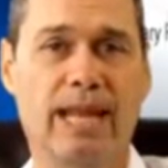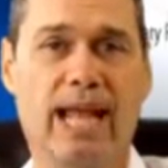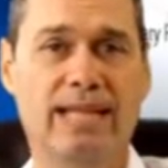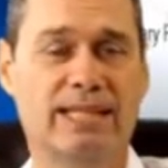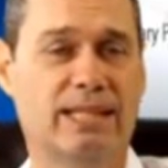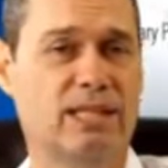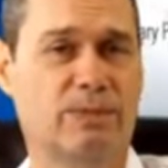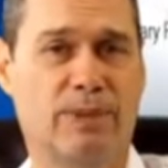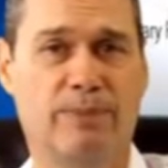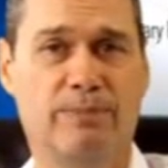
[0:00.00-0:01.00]
NASA
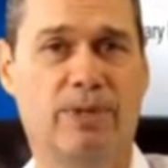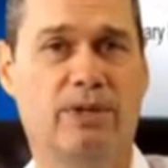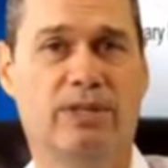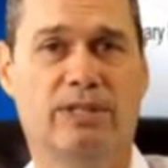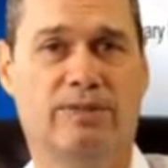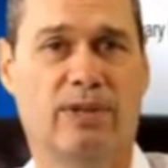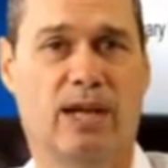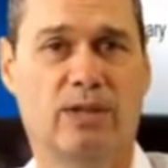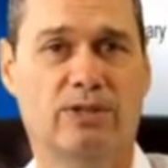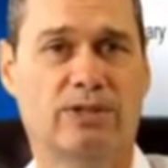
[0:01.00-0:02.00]
has spent millions of
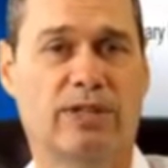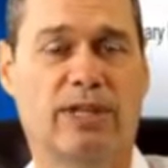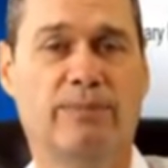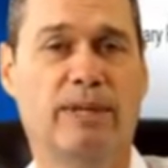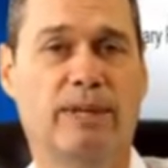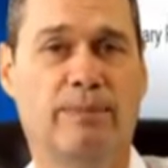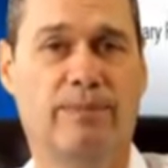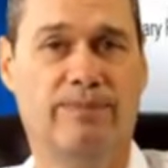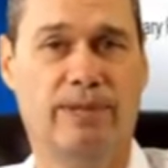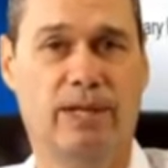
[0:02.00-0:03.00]
dollars studying
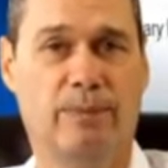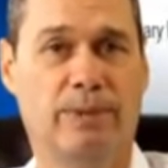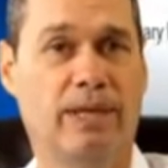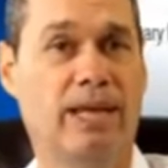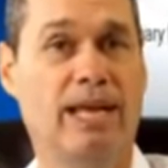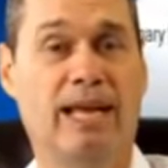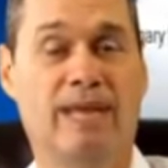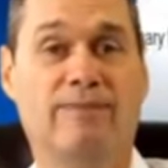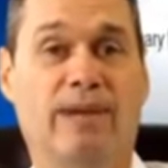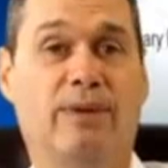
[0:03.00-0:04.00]
PEMF therapy
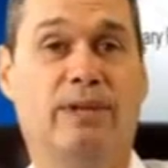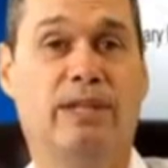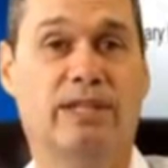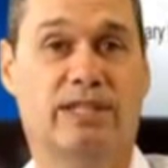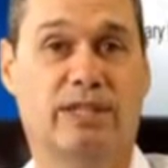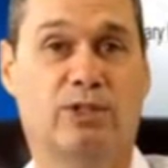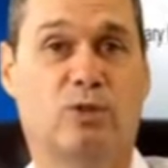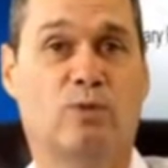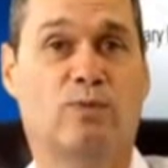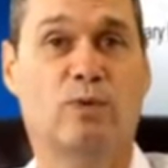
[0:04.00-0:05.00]
and found it
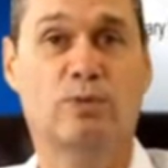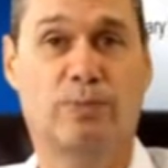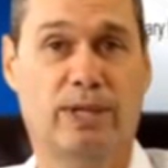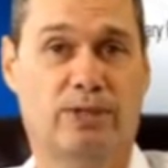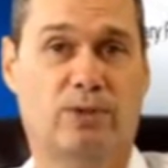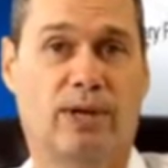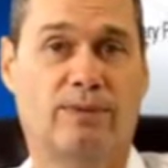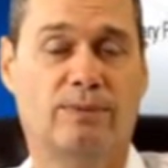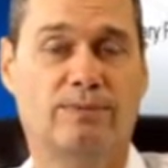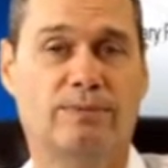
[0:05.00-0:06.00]
essential for space
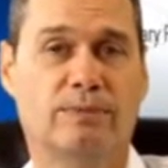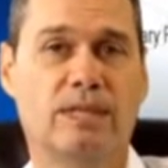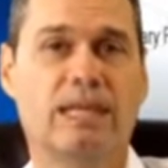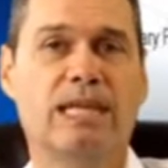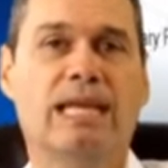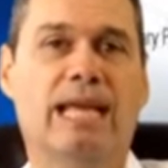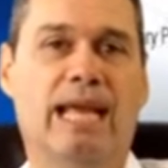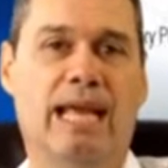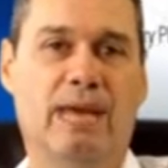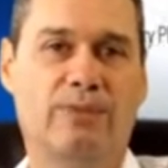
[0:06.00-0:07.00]
travel.
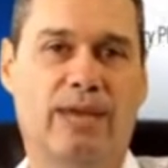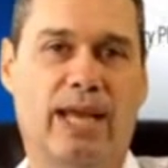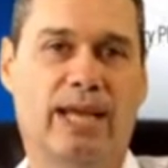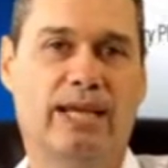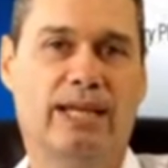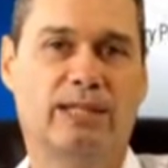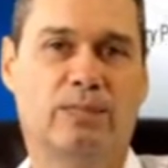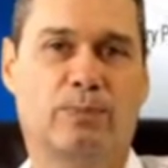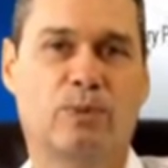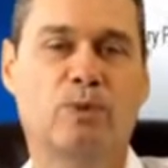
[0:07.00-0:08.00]
Health Canada
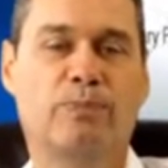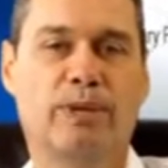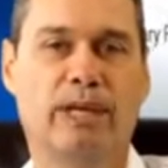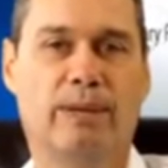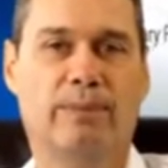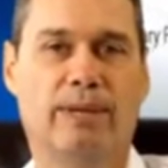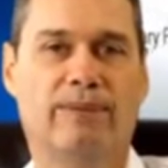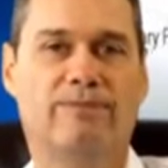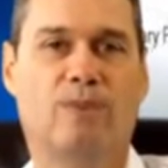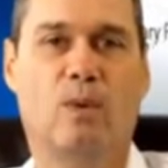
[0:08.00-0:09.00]
has approved PEMF